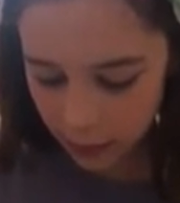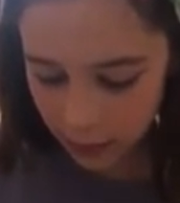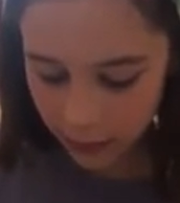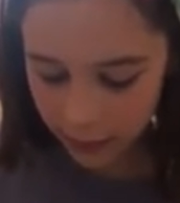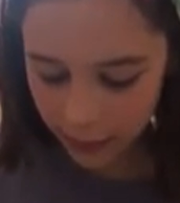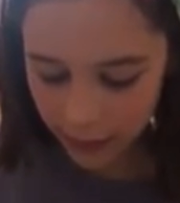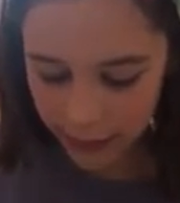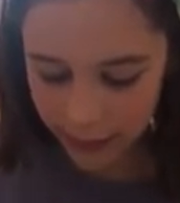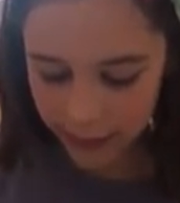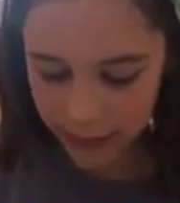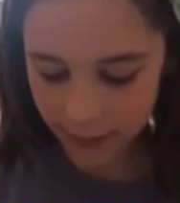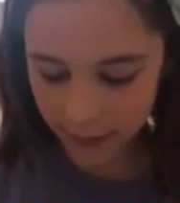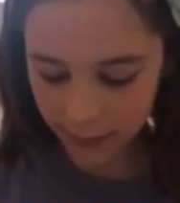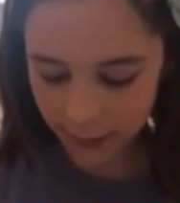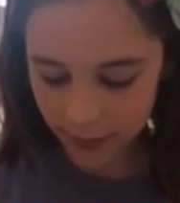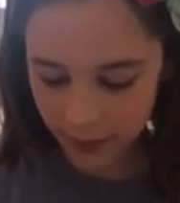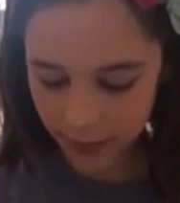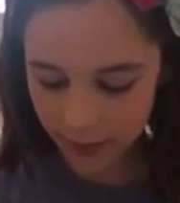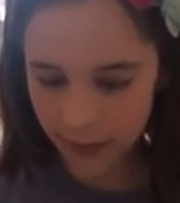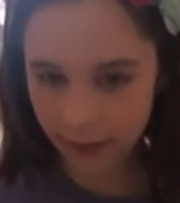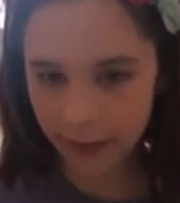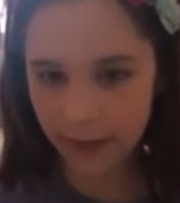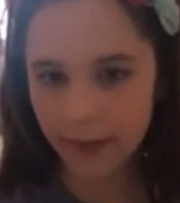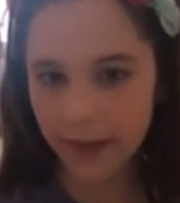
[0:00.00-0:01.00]
Like
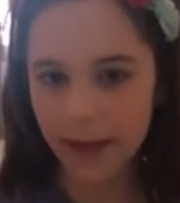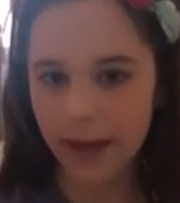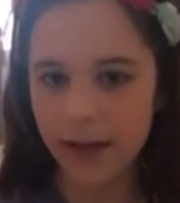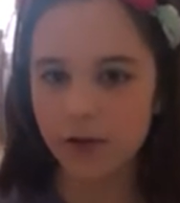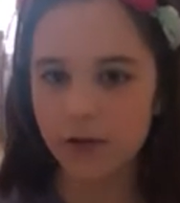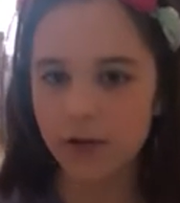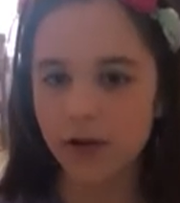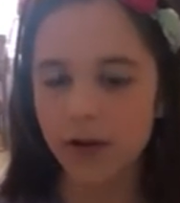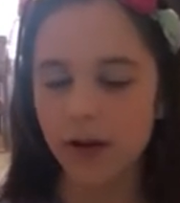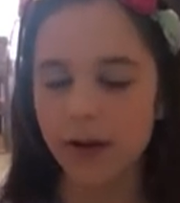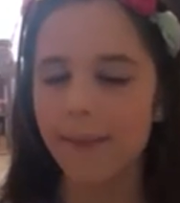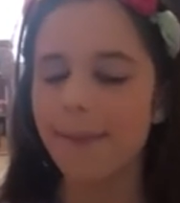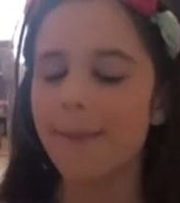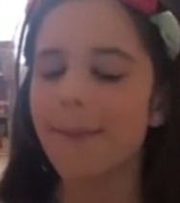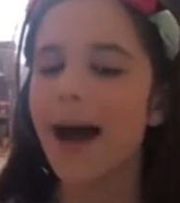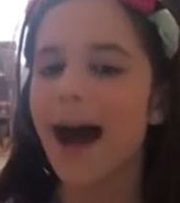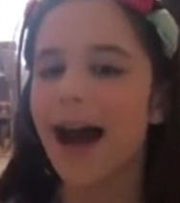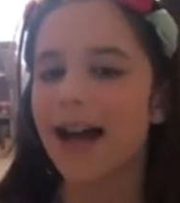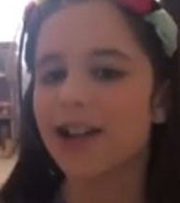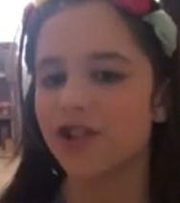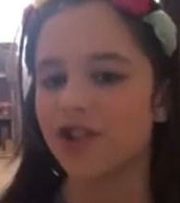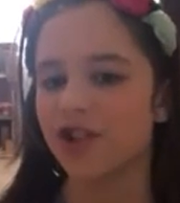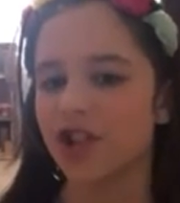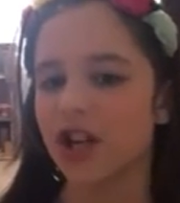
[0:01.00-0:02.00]
something that you could
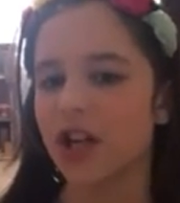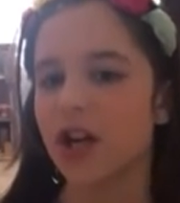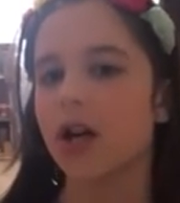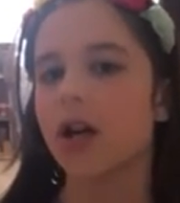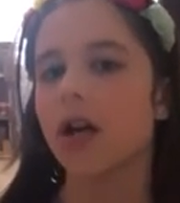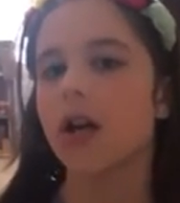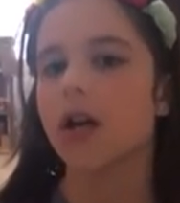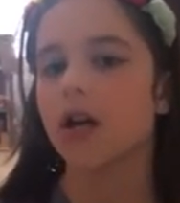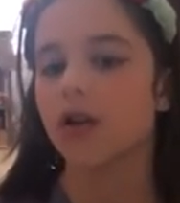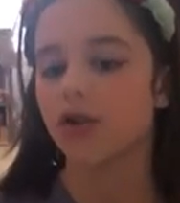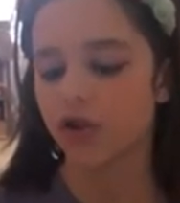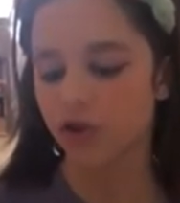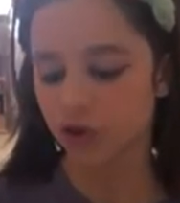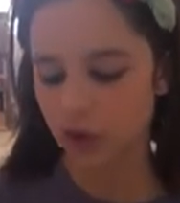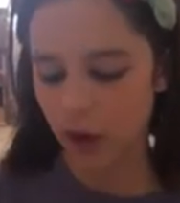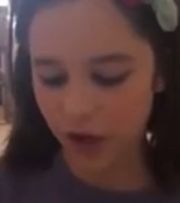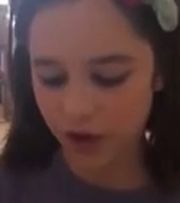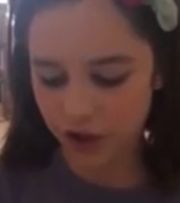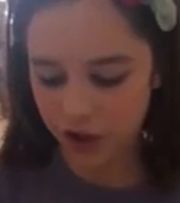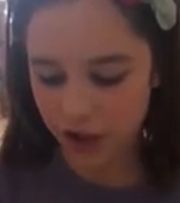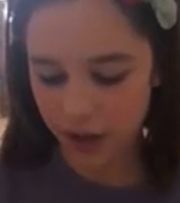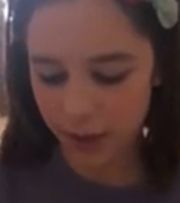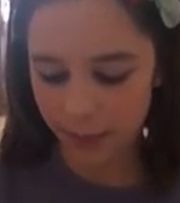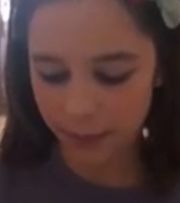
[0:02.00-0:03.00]
imagine
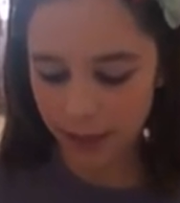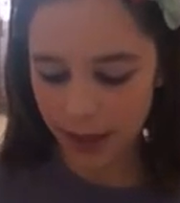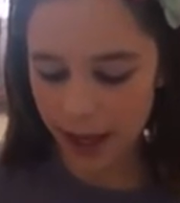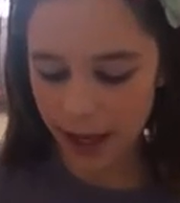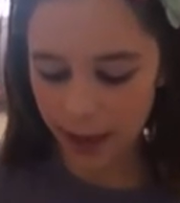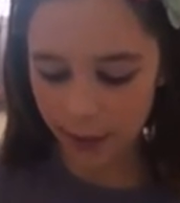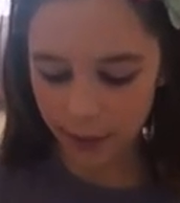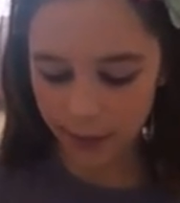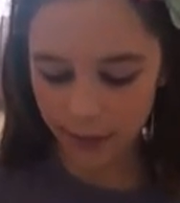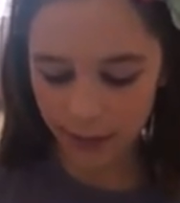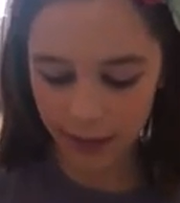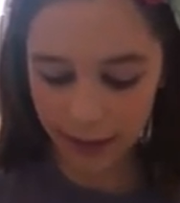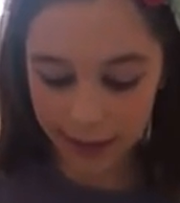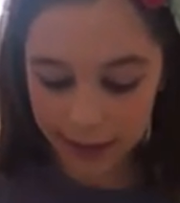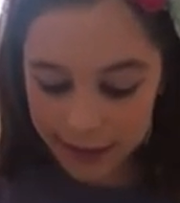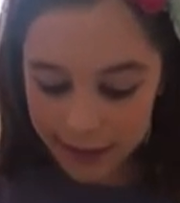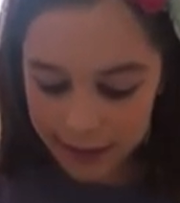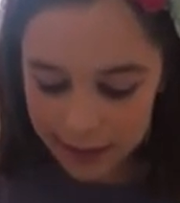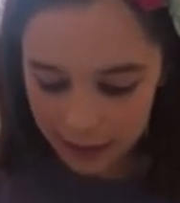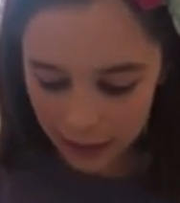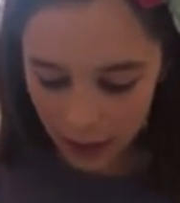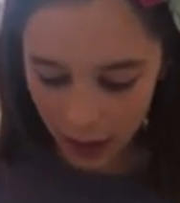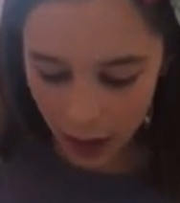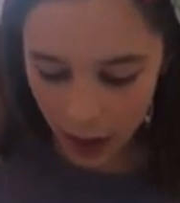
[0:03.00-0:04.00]
stretching and playing with, like
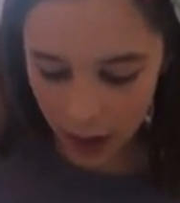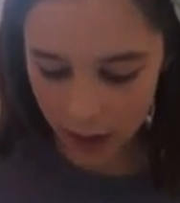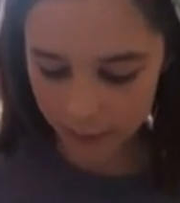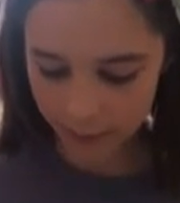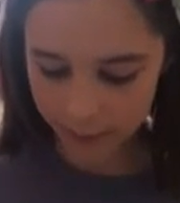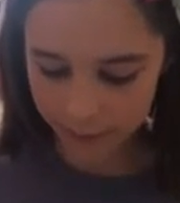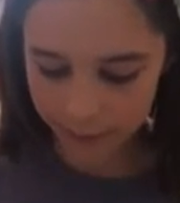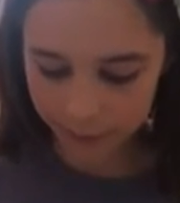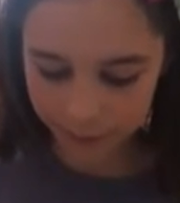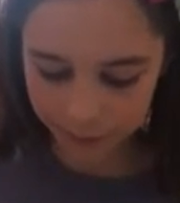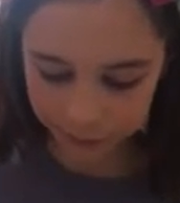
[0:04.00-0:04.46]
slime.